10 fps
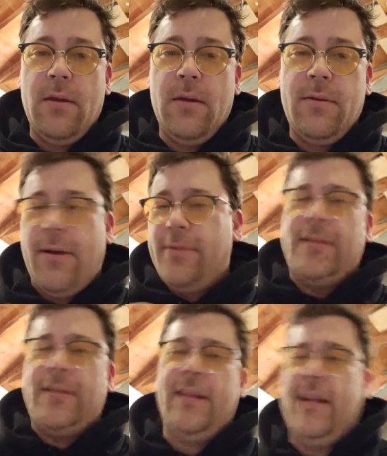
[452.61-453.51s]
No, I'm just
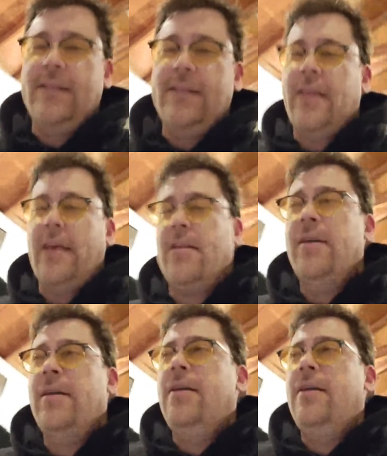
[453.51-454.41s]
kidding. He didn't say
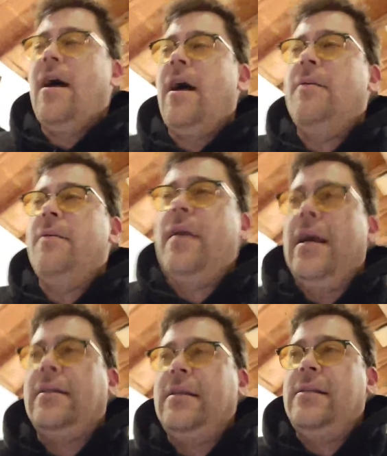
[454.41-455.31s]
that. He
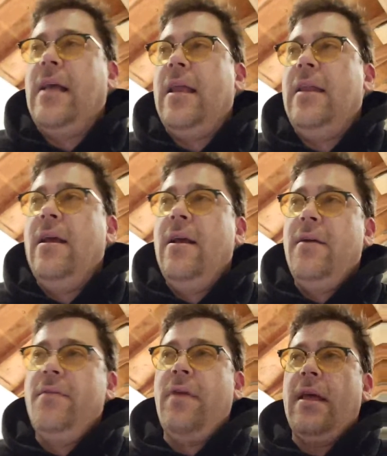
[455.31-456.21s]
actually said
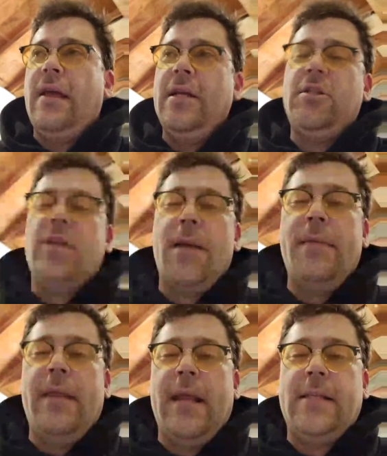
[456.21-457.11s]
that each time that
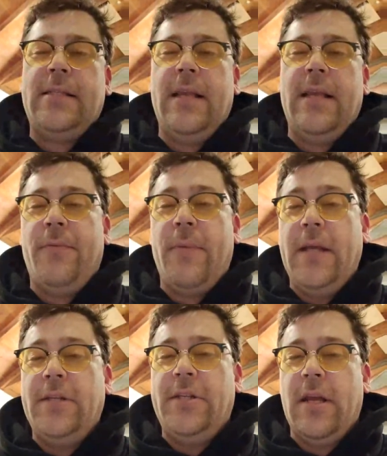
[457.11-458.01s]
he gets the
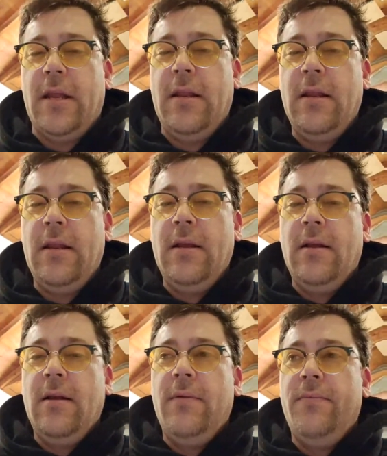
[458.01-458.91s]
information,
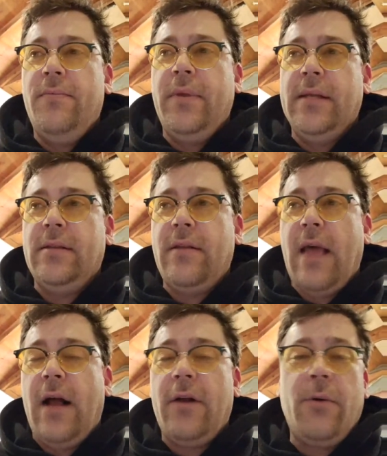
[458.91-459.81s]
because of the
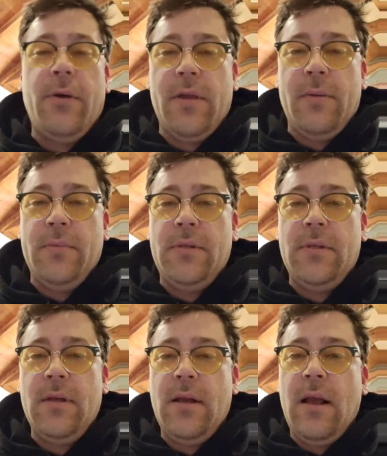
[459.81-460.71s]
algorithms
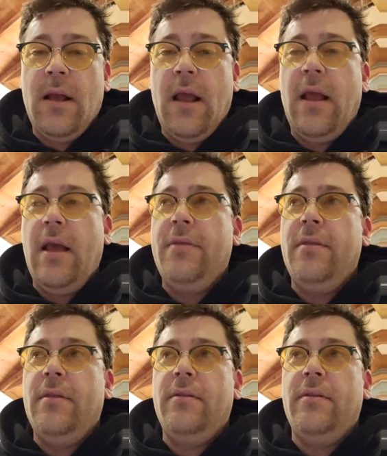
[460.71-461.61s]
and
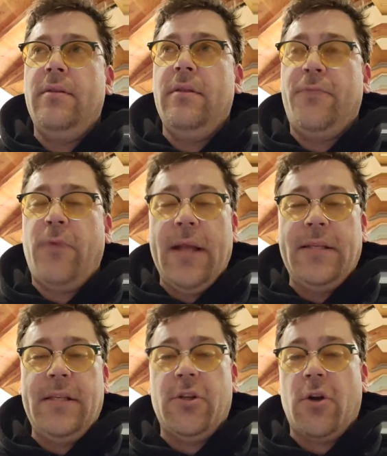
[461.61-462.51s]
the
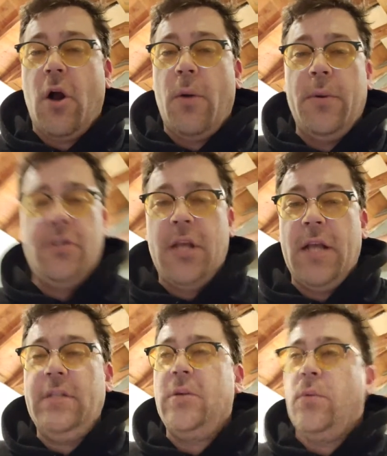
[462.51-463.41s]
phrases are always
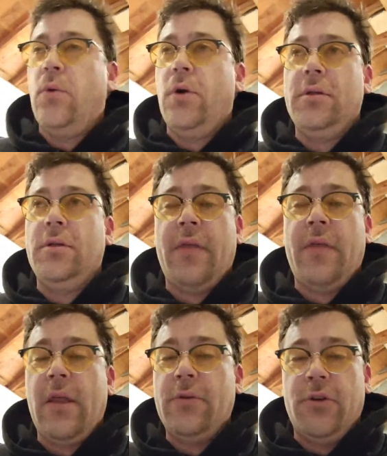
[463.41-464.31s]
changing, the words that they
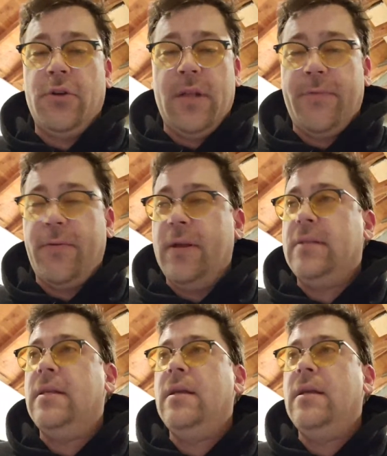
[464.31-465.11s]
use are different.